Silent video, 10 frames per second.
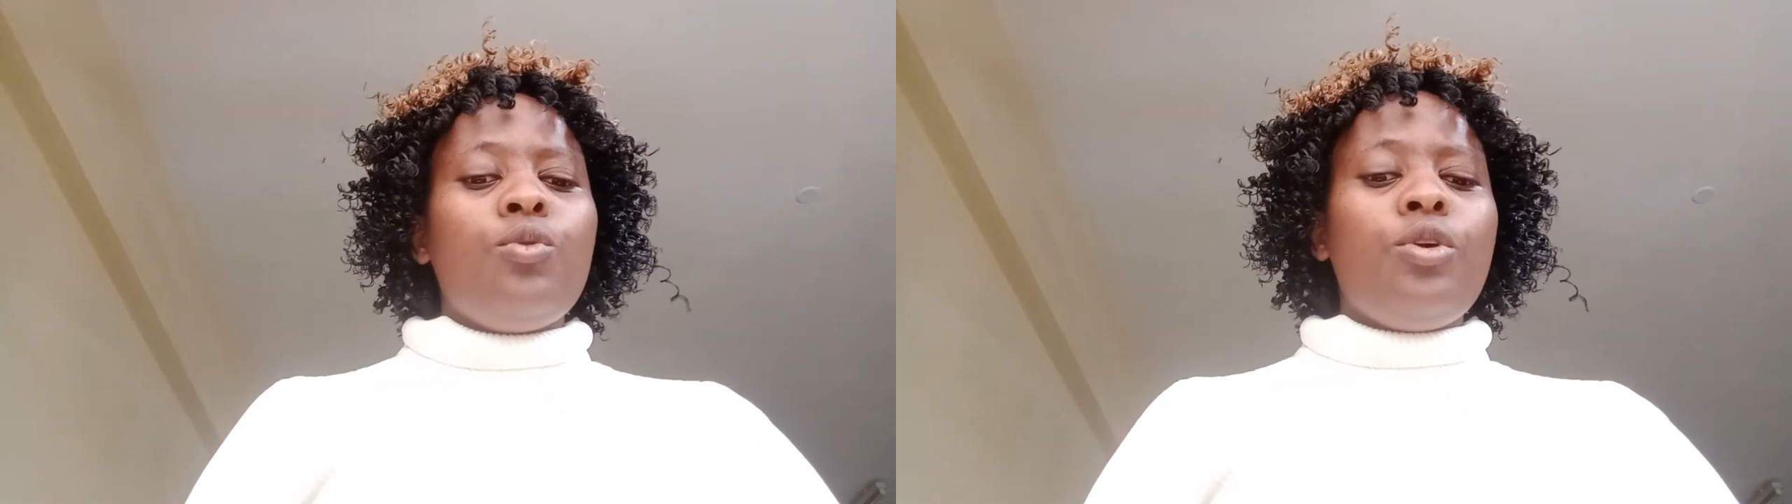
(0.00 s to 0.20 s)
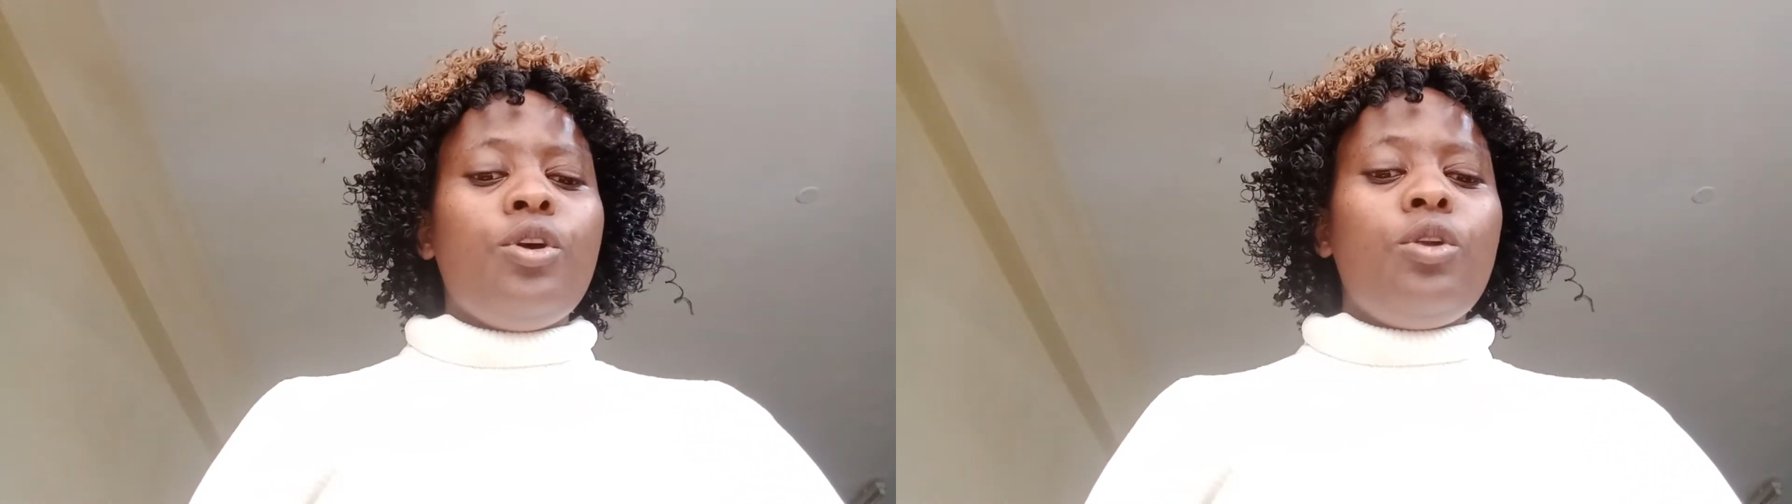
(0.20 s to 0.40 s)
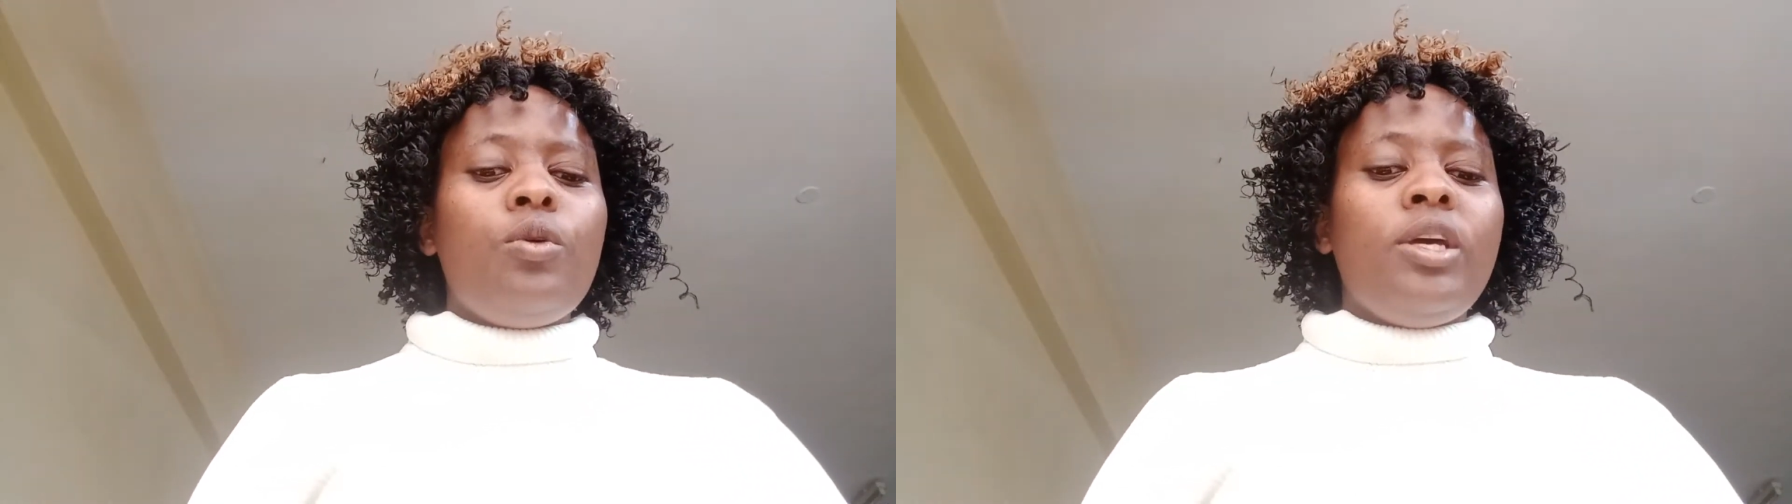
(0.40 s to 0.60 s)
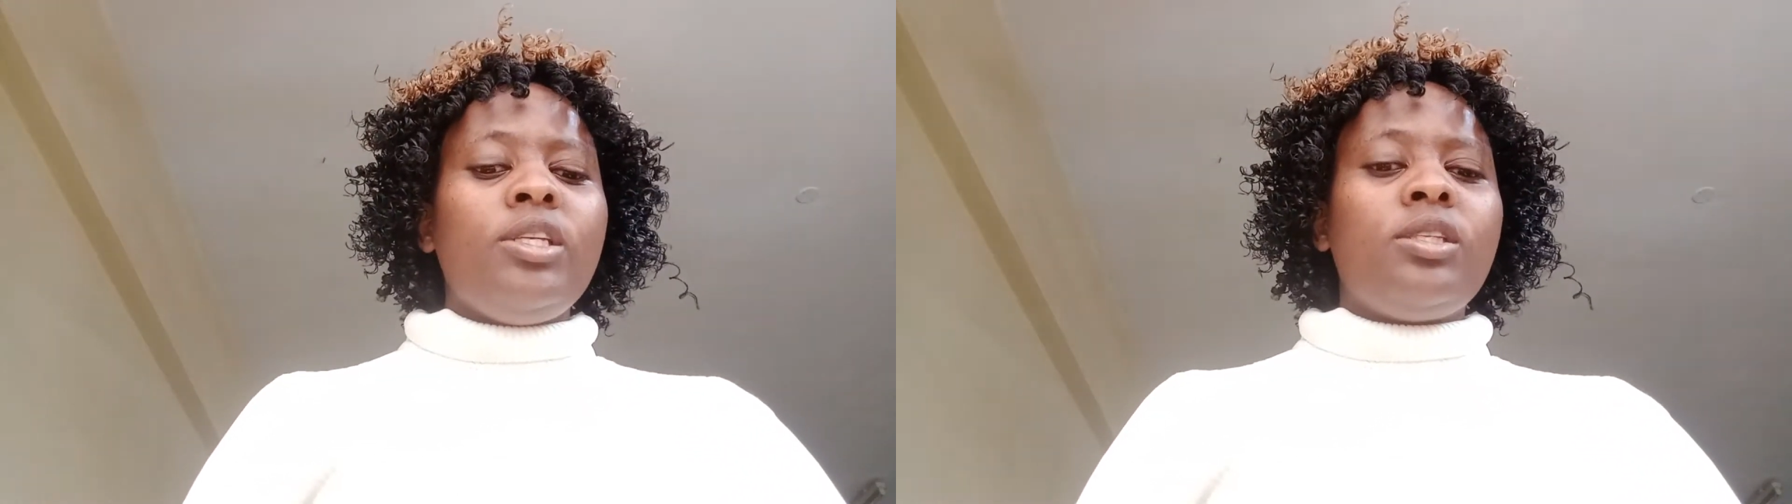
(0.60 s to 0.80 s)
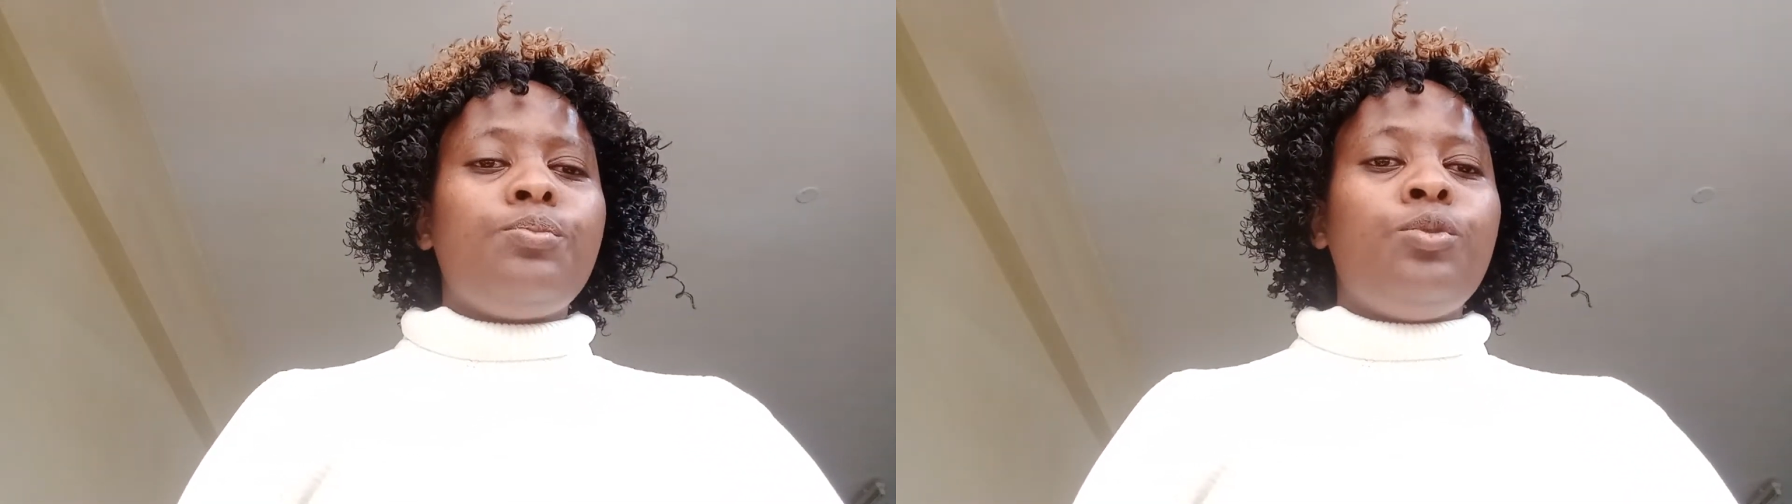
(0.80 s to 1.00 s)
we
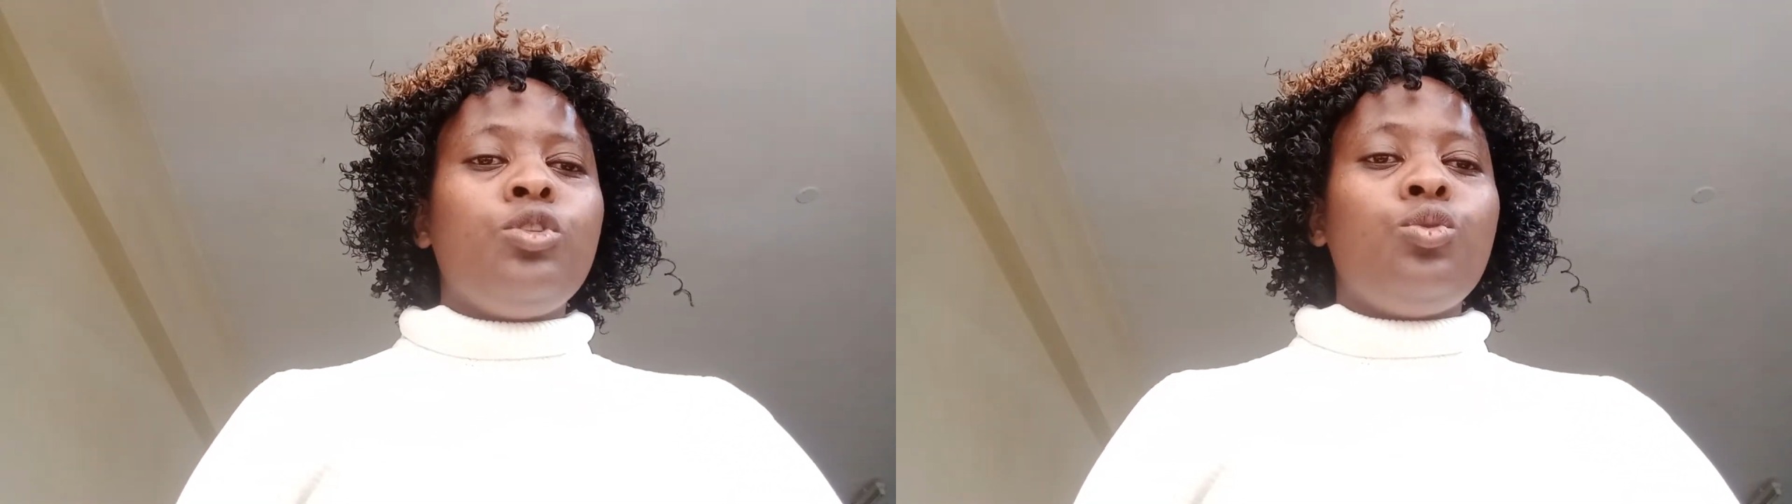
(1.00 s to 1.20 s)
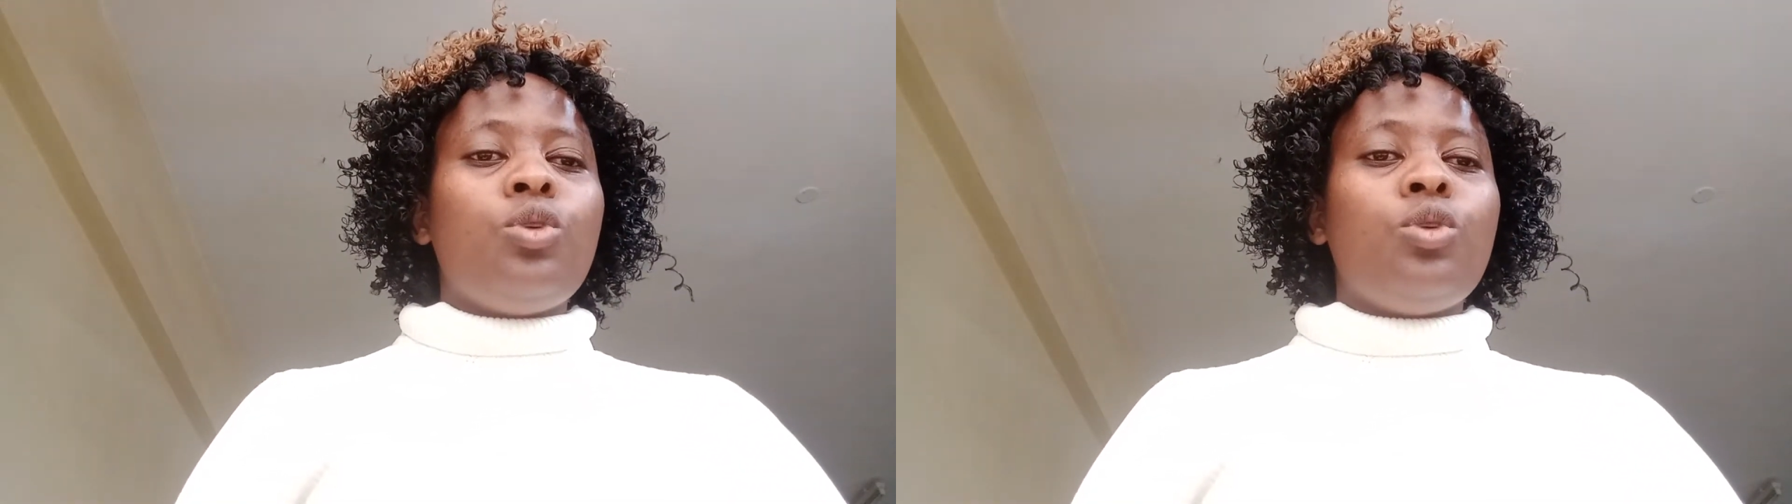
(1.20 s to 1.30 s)
always put